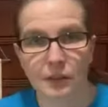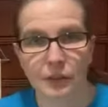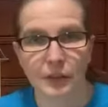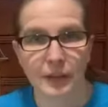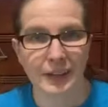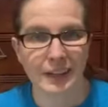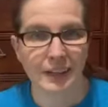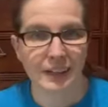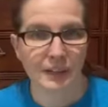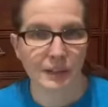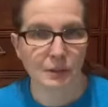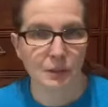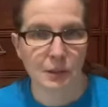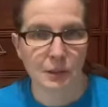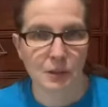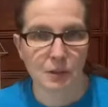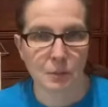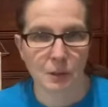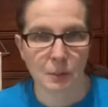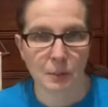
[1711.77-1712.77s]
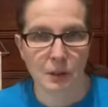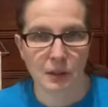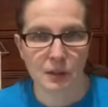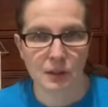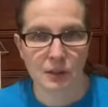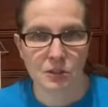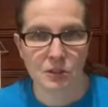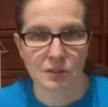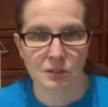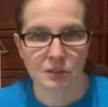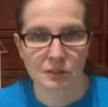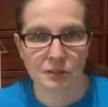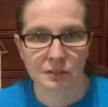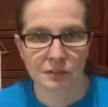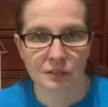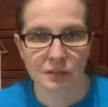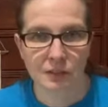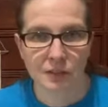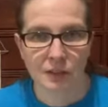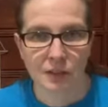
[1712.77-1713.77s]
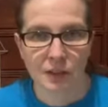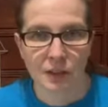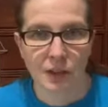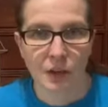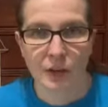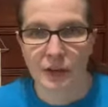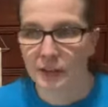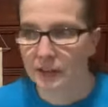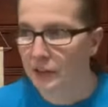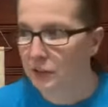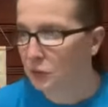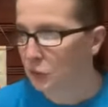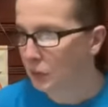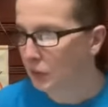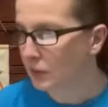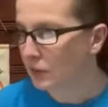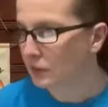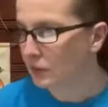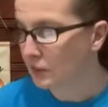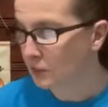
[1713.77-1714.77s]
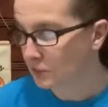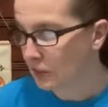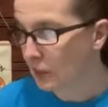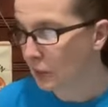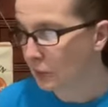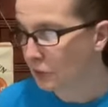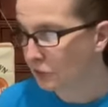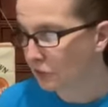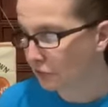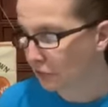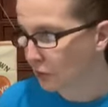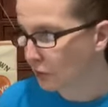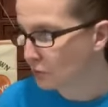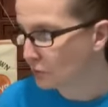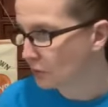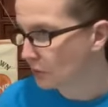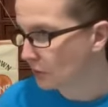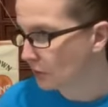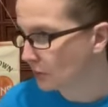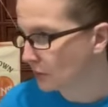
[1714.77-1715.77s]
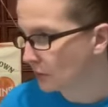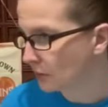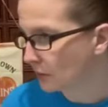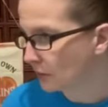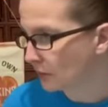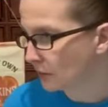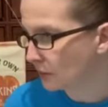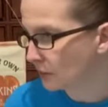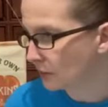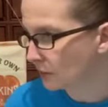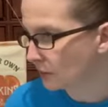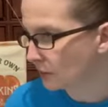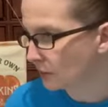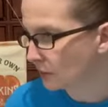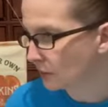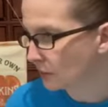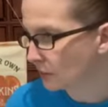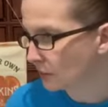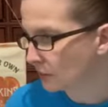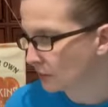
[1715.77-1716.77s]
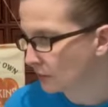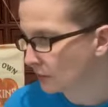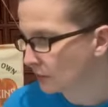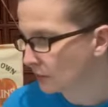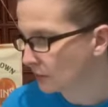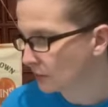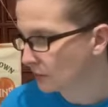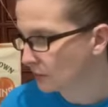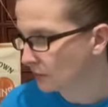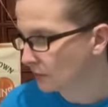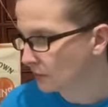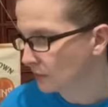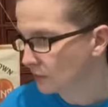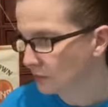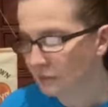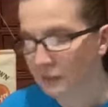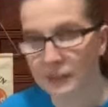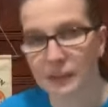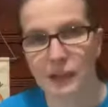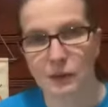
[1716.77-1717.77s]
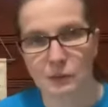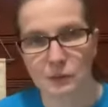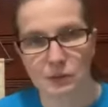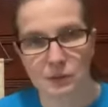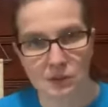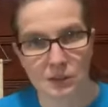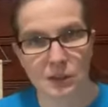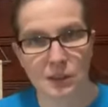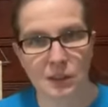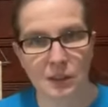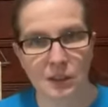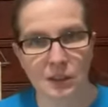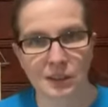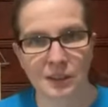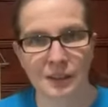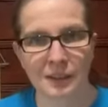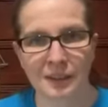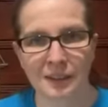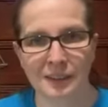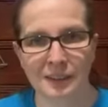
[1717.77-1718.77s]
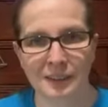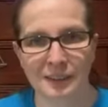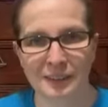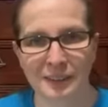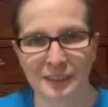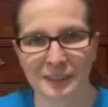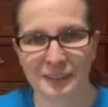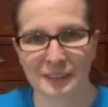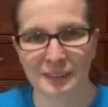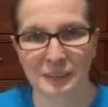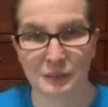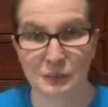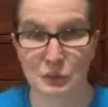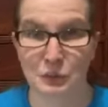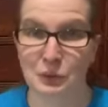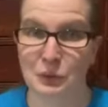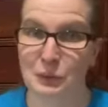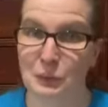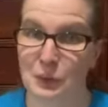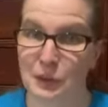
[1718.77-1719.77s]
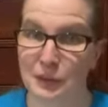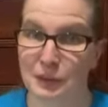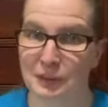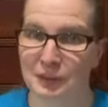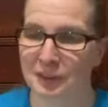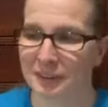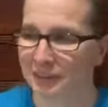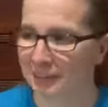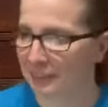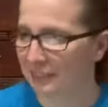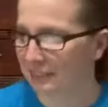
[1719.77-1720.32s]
Okay, I gotta get back to my page. Okay, that's weird because I was frozen over here. Like I was stuck. It was really weird.